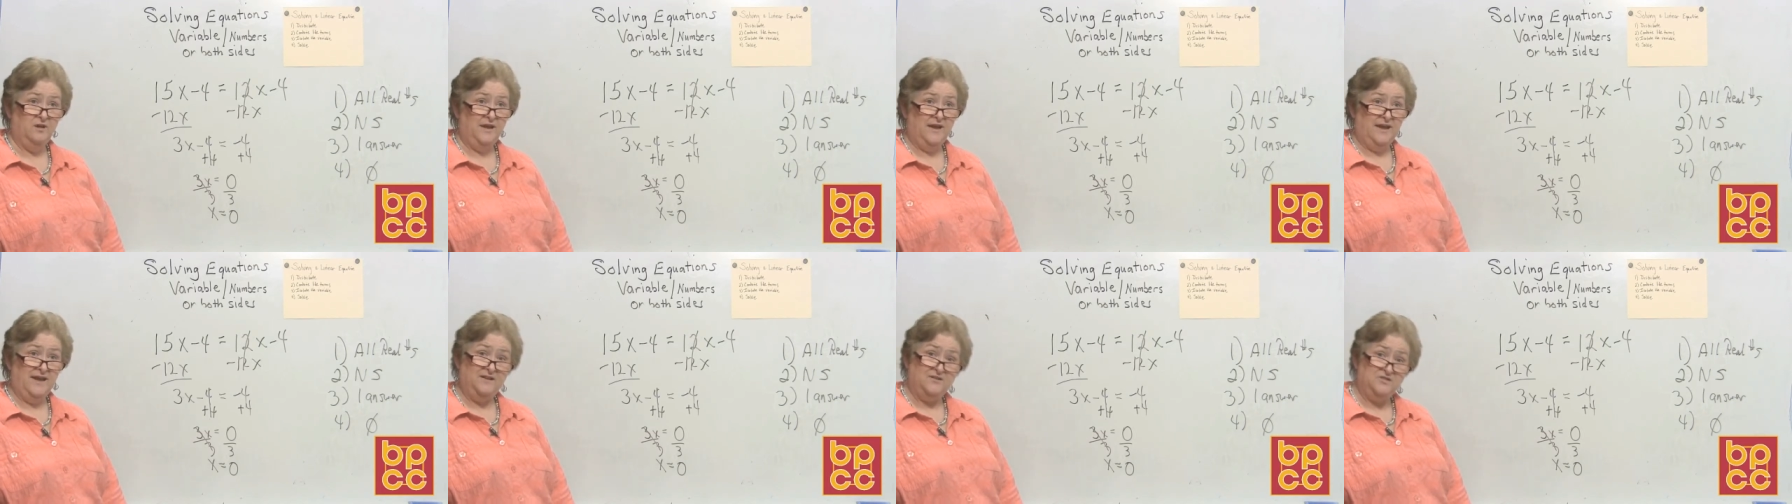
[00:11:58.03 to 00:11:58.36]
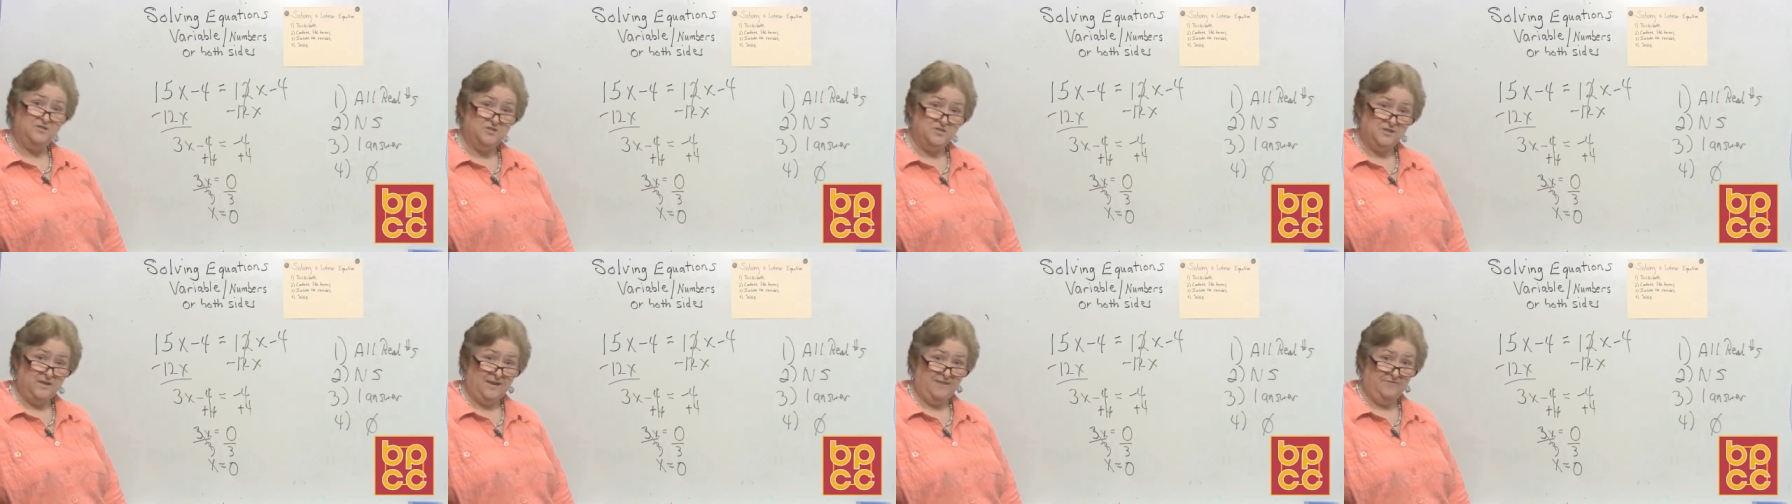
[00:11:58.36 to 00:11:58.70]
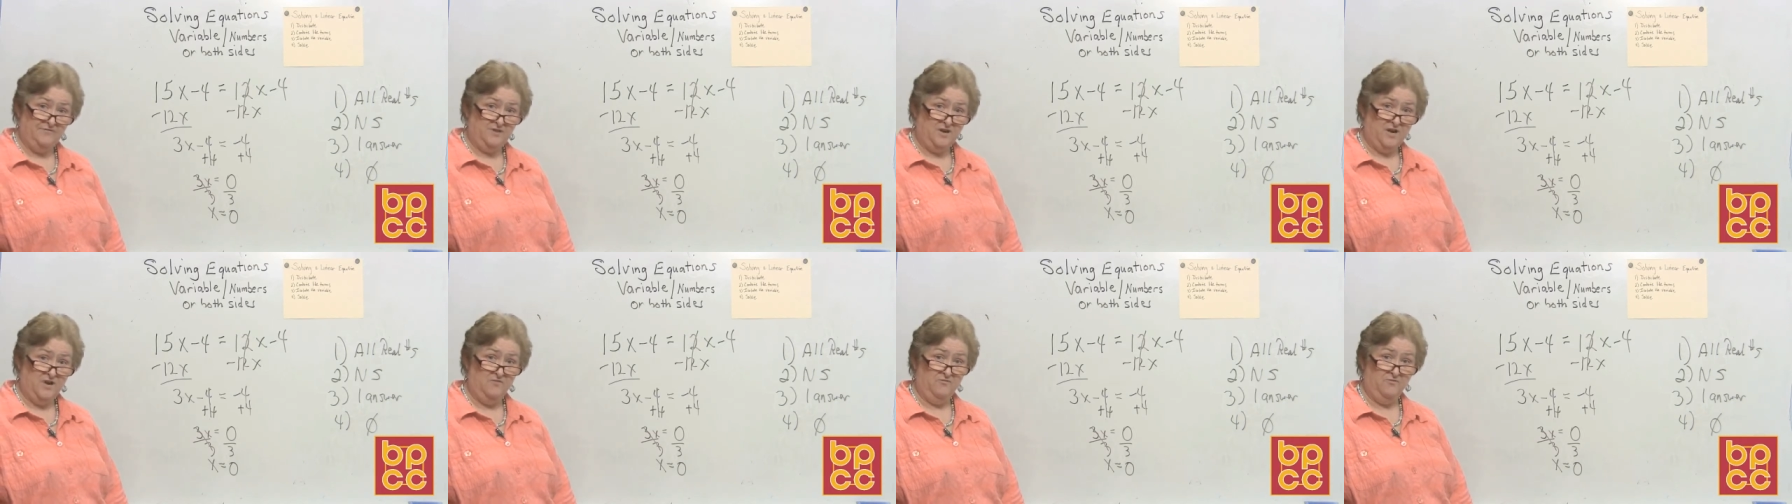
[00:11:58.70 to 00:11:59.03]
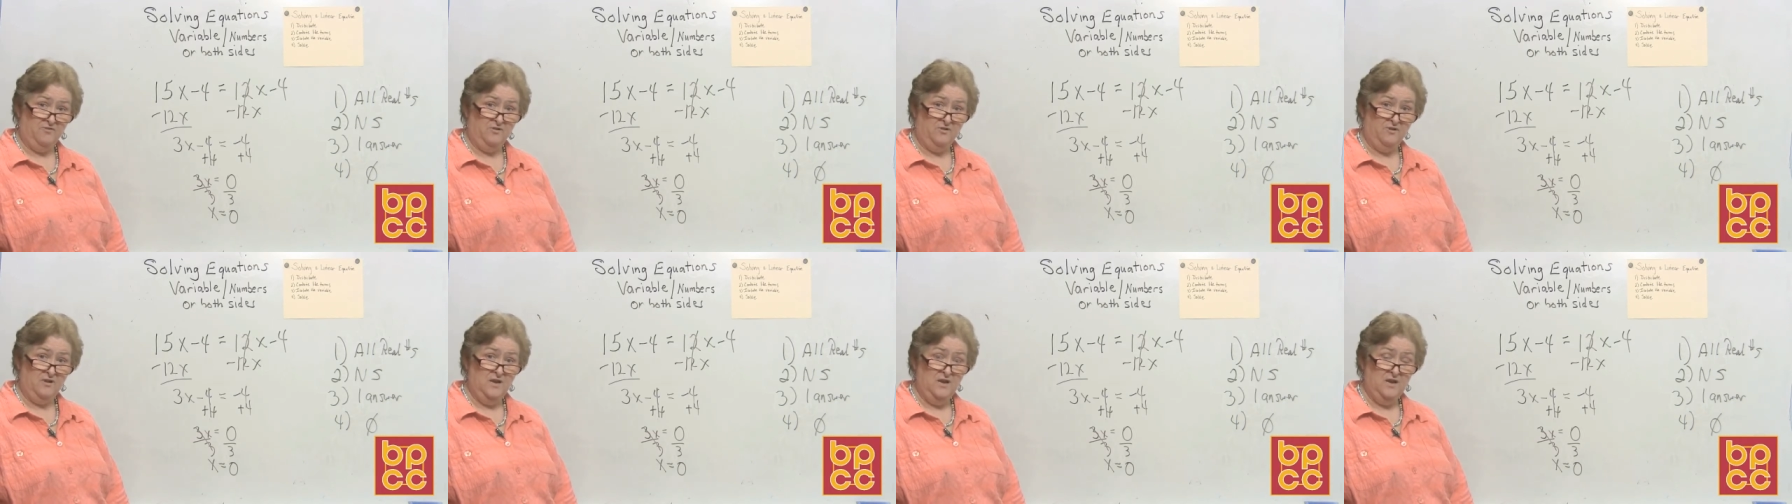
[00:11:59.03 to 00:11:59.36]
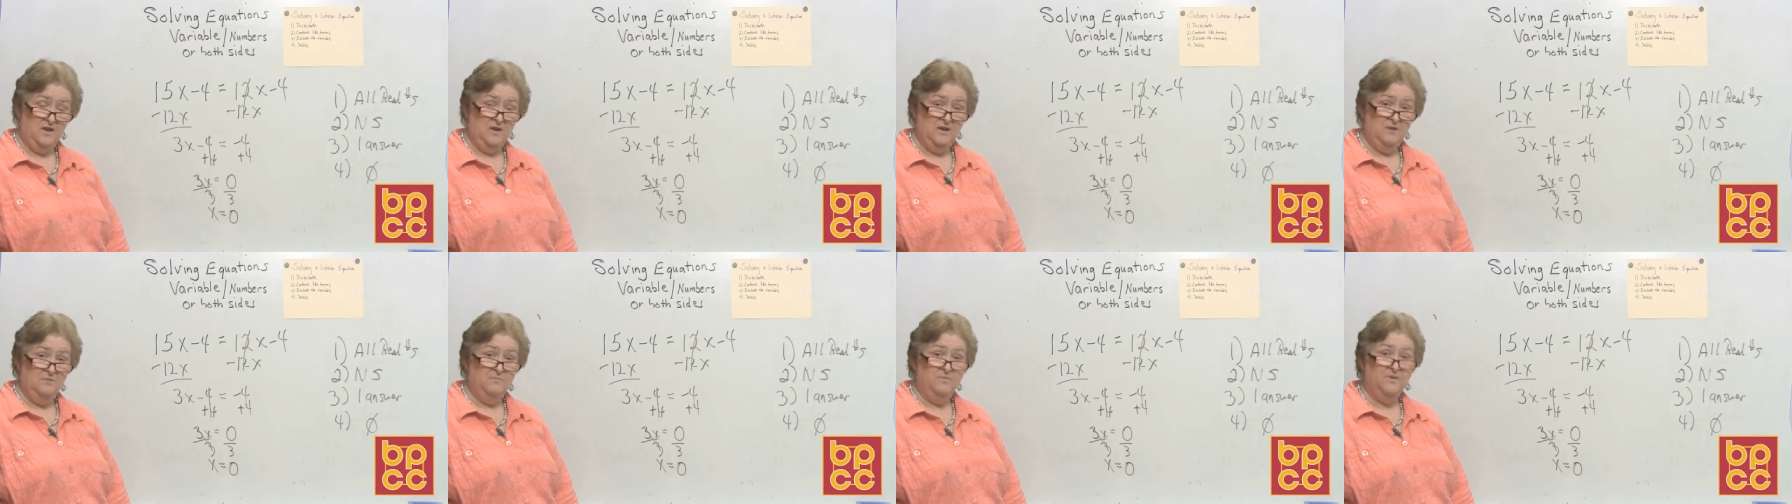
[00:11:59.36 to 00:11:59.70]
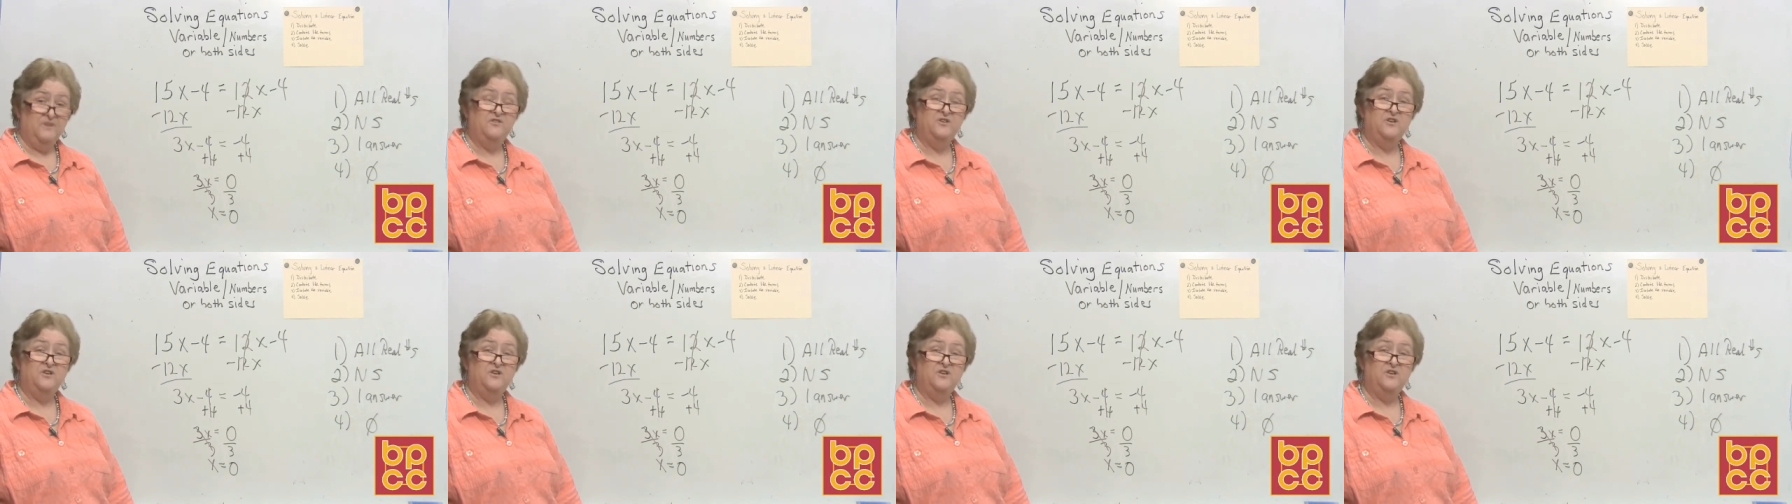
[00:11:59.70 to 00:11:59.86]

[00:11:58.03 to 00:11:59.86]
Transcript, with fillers: X is left over, but the